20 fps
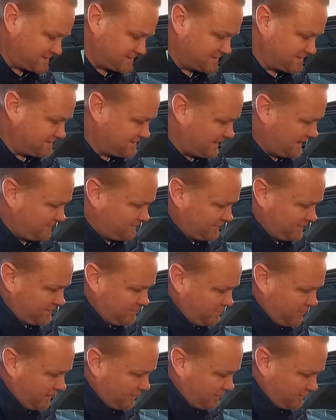it's definitely
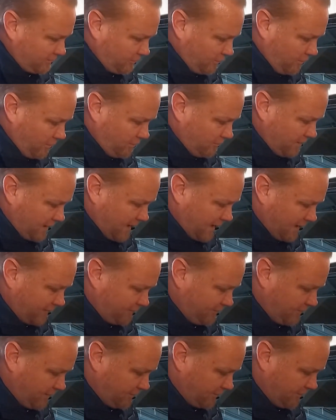better than what we
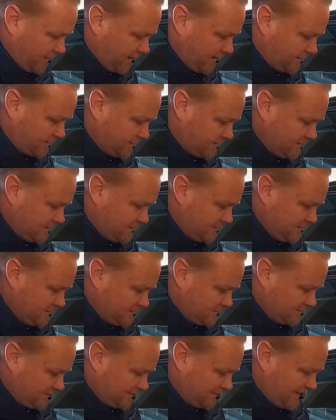had there, right?
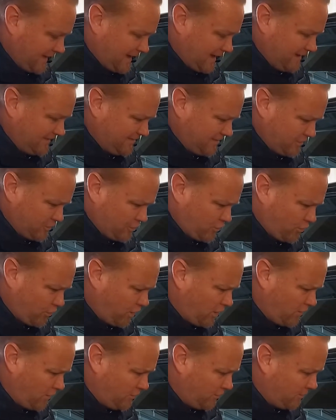The light, the
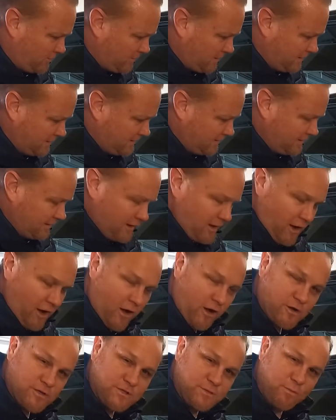chrome,
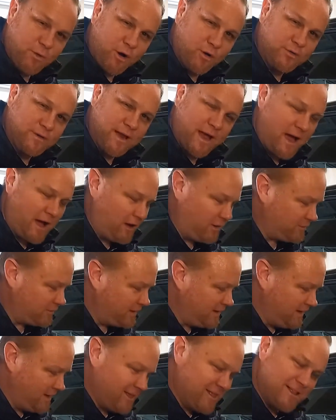all smoked
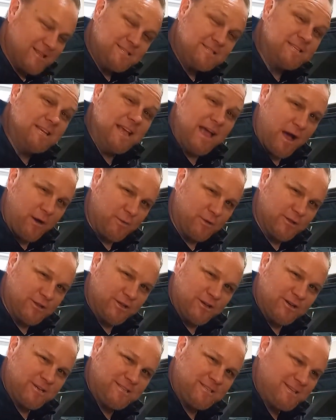out. Let's see how it
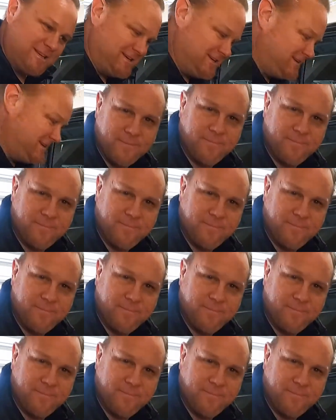looks.